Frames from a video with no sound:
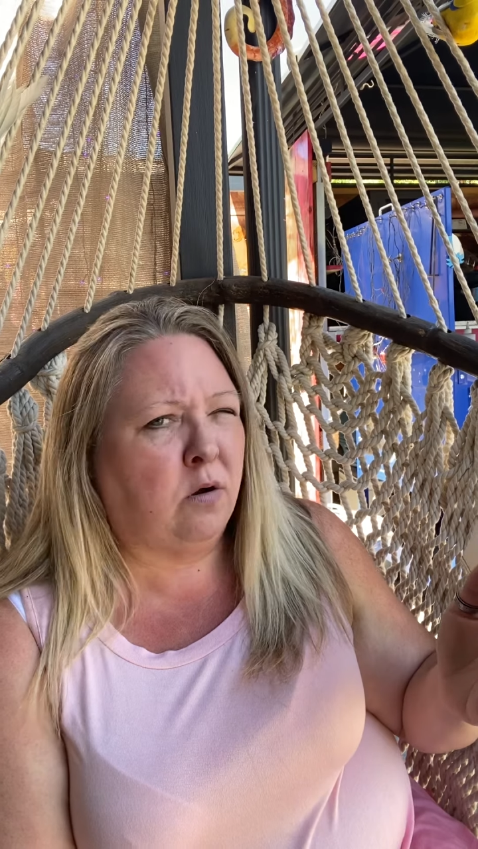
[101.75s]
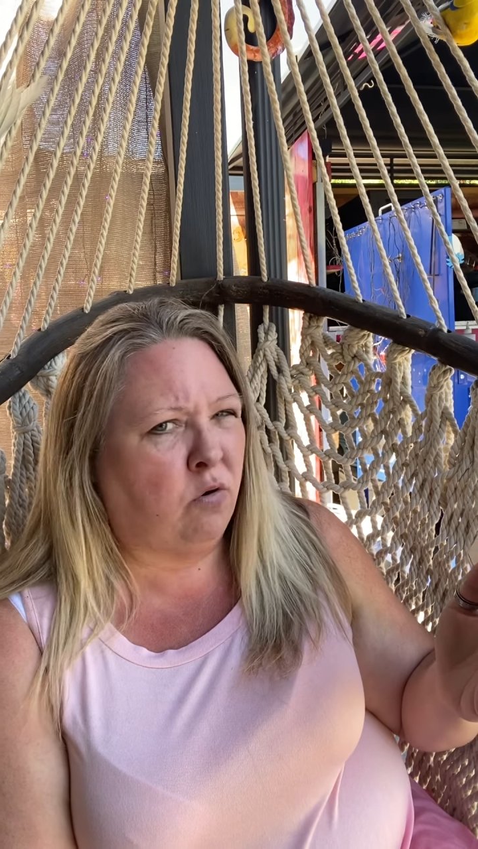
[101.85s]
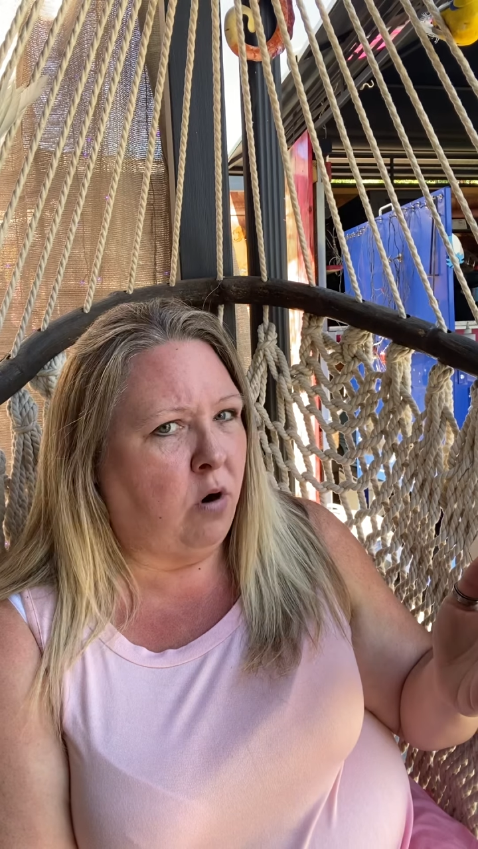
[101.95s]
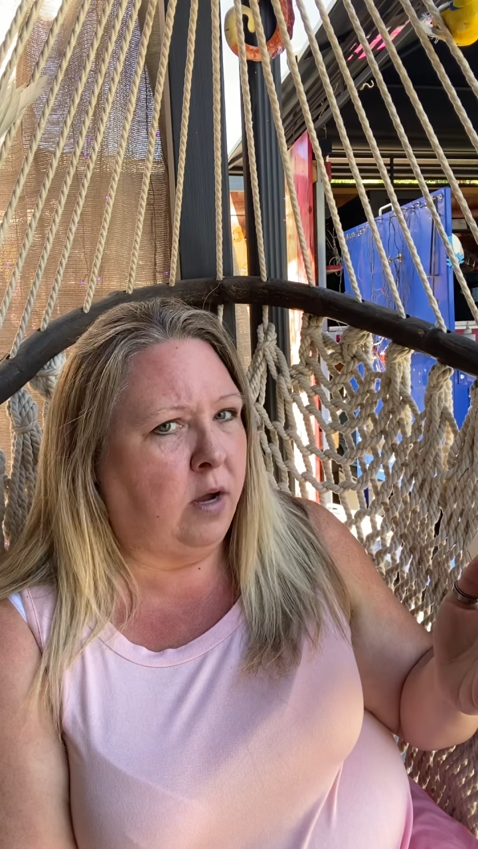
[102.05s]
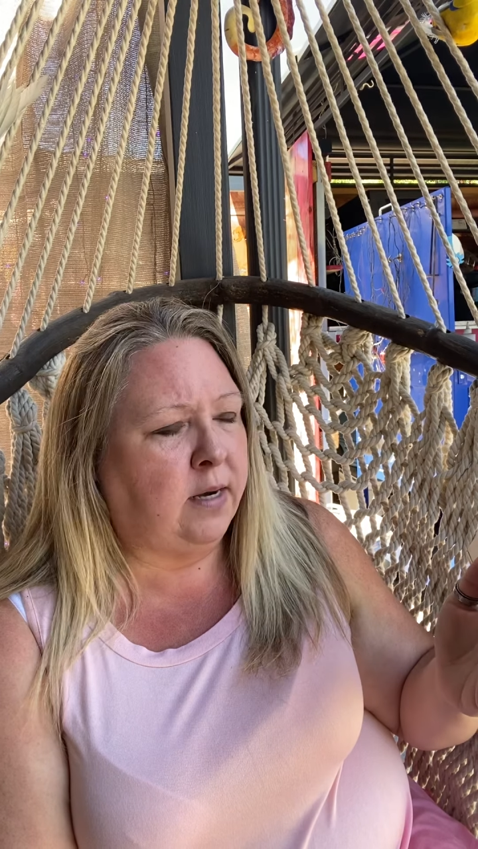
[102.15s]

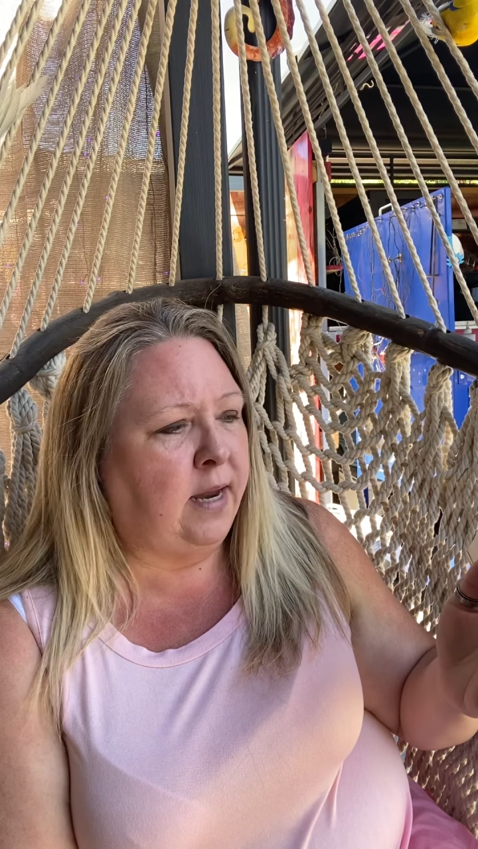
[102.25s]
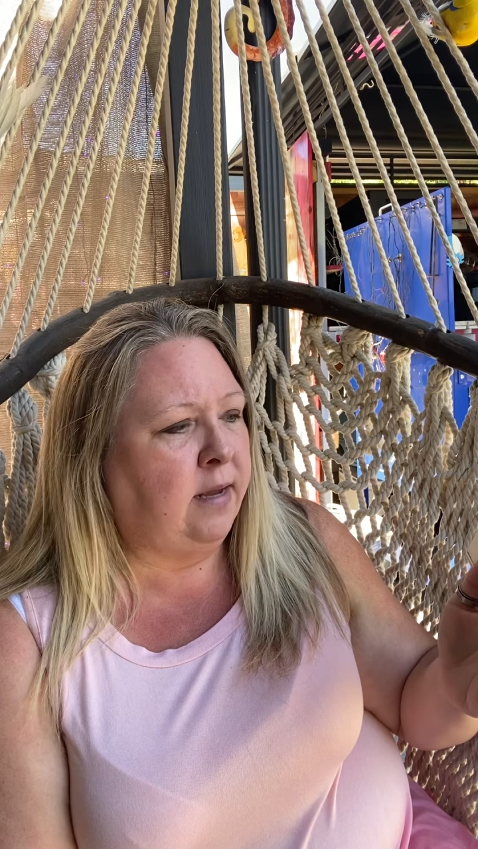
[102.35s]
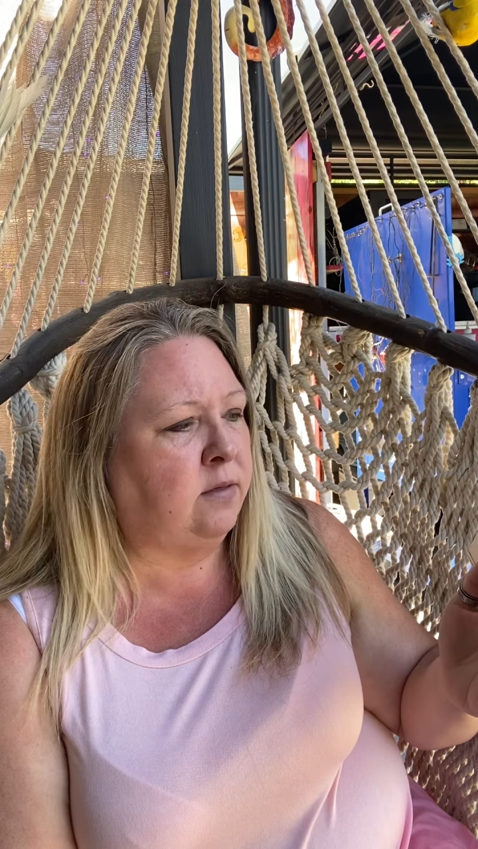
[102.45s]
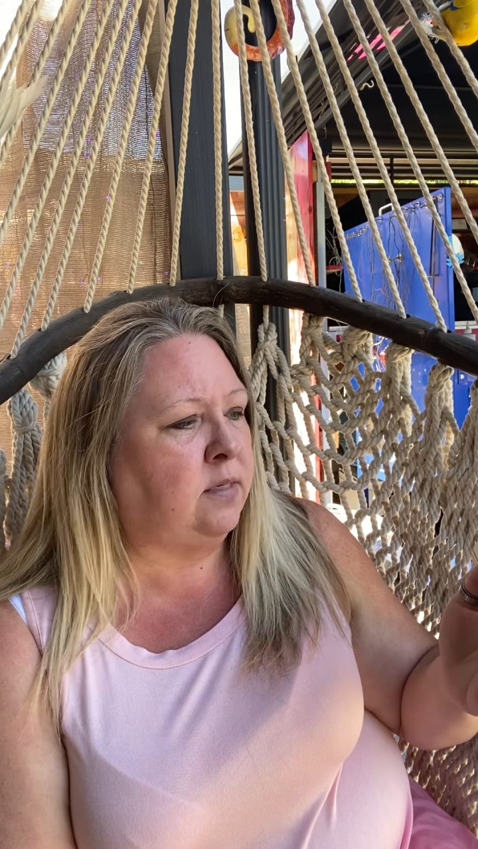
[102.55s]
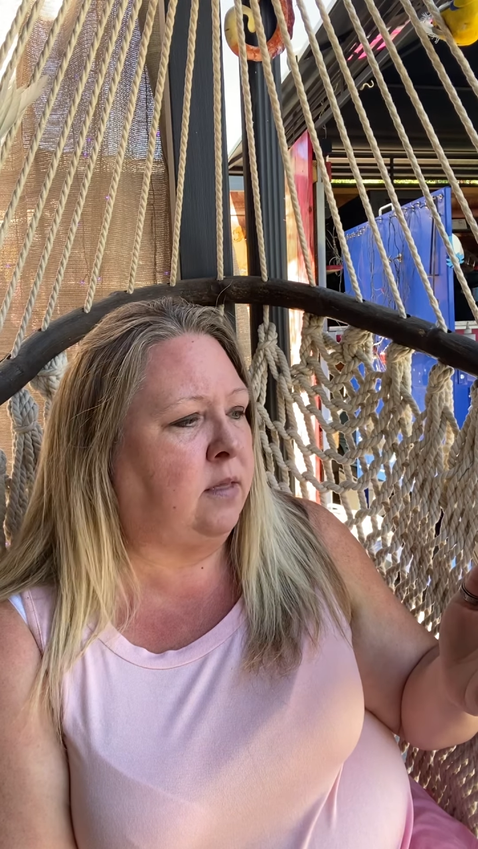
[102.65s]

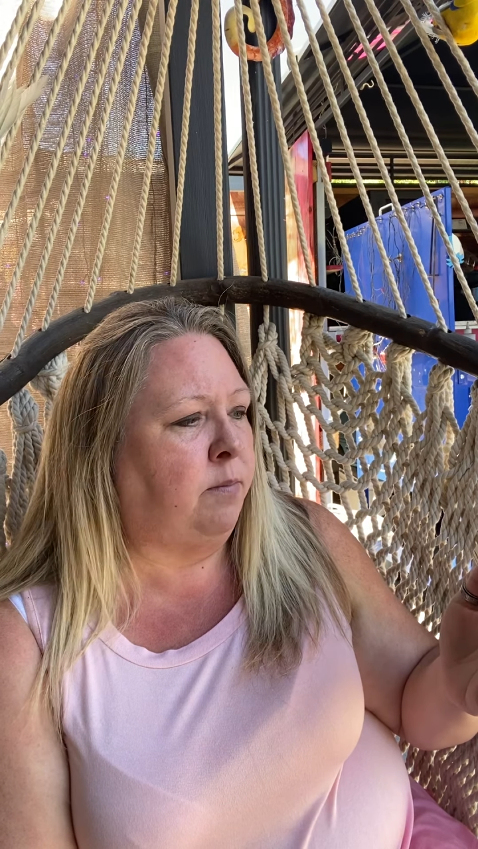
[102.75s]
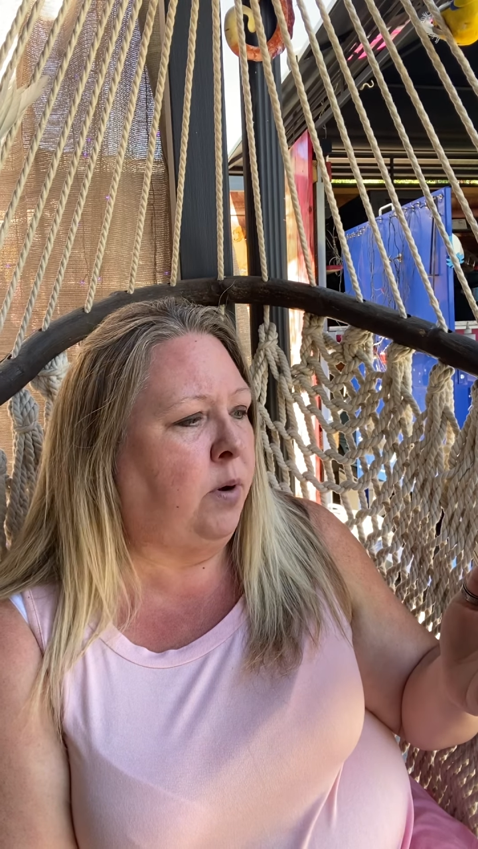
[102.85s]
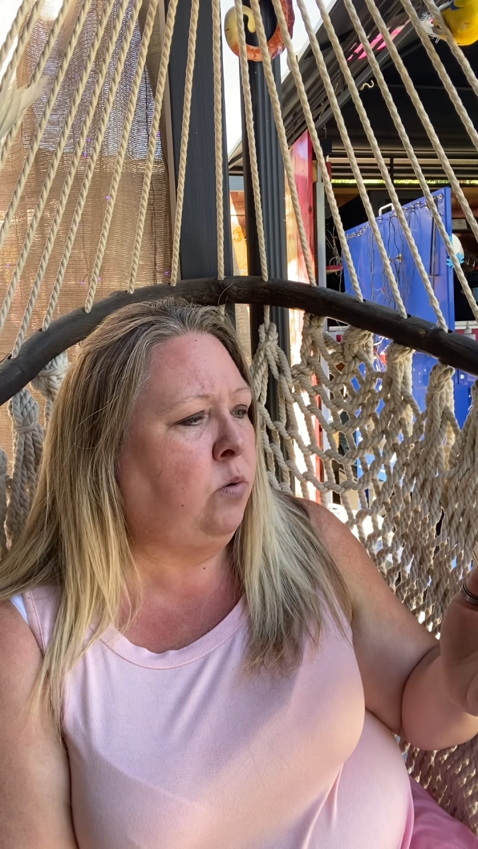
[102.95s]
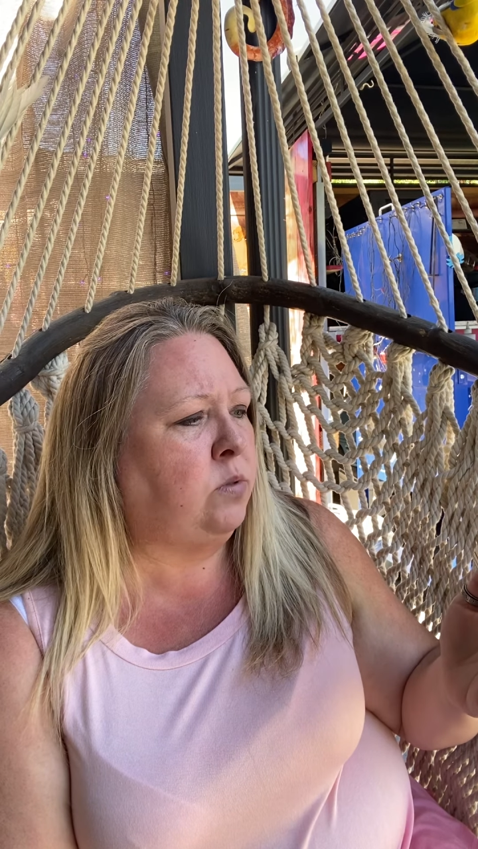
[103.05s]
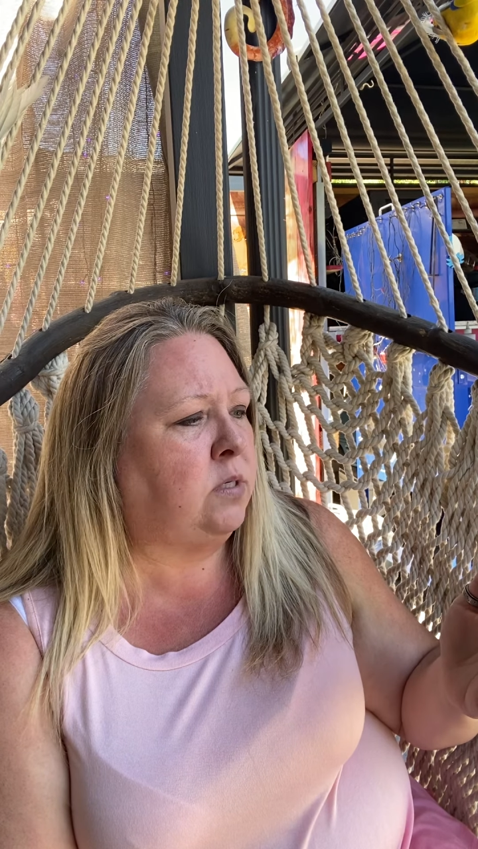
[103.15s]
"Crocodiles in the
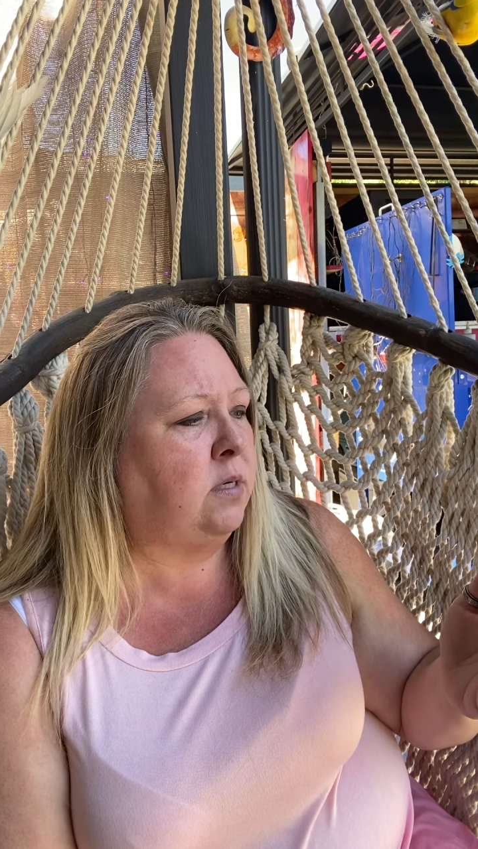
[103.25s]
moat?"